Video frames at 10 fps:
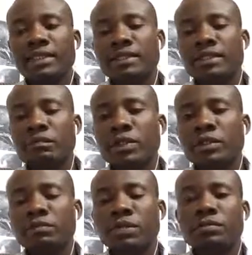symbol
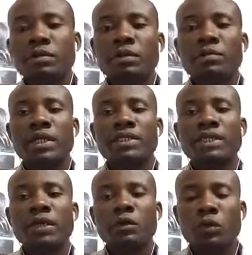to bit mapper may
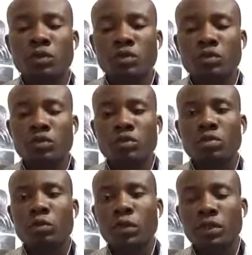assign 1 to
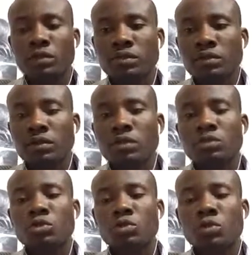1,
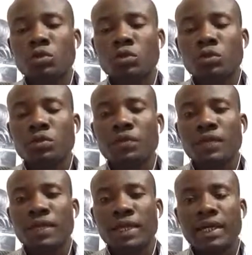2
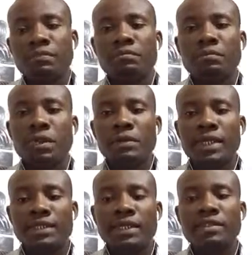may be
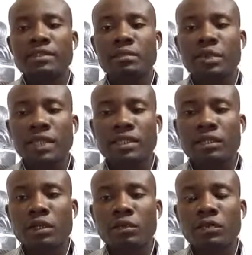assigned to the
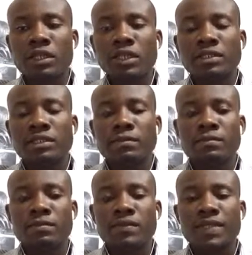binary equivalent.
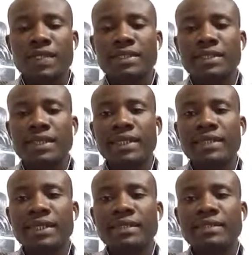Let's say
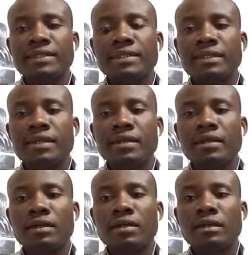that is
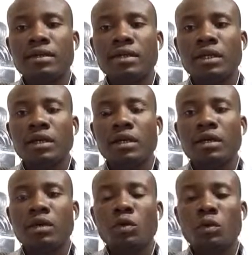
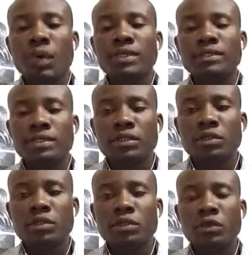1,
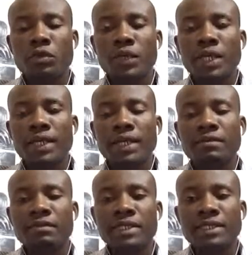0, 3
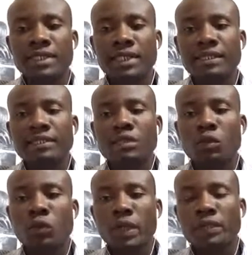can be assigned
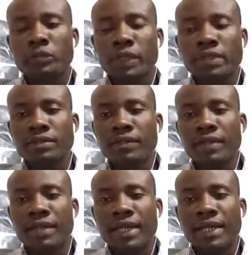1, 1,
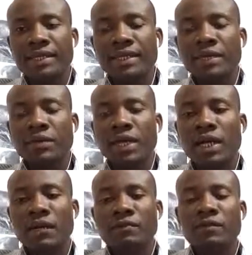and then we
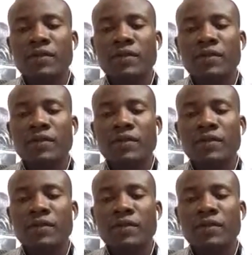have